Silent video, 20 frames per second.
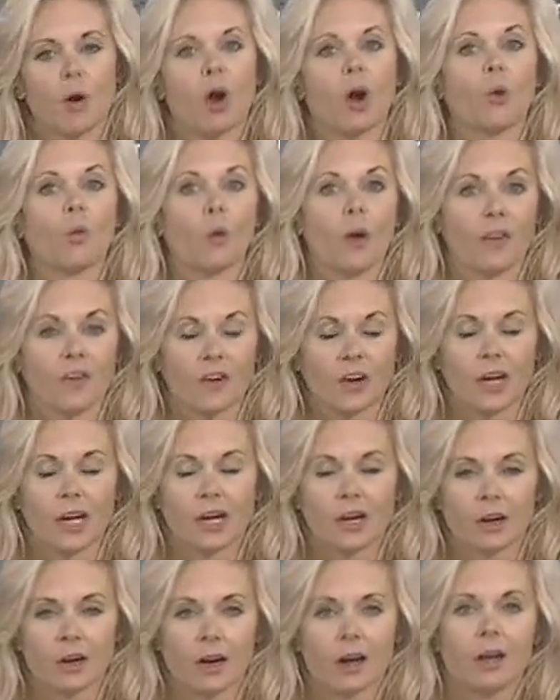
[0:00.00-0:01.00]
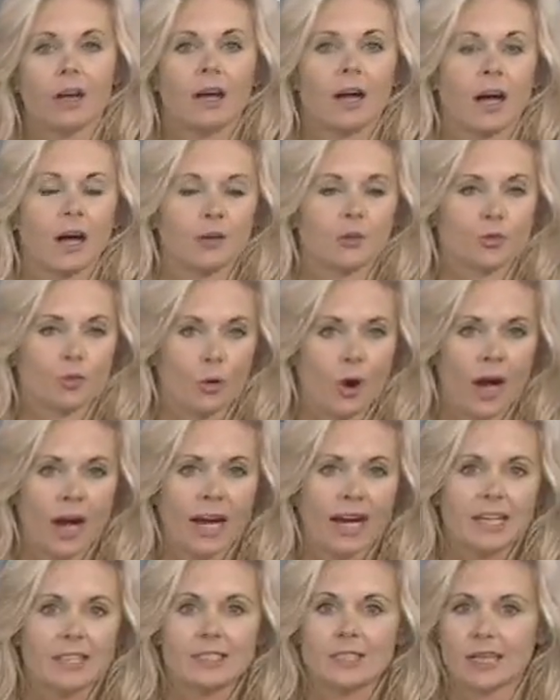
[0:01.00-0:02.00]
our weather here uh,
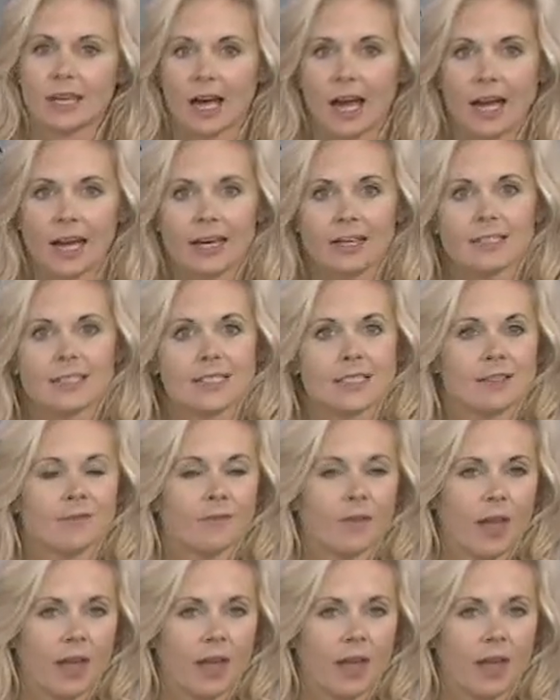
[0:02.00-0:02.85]
dry tonight,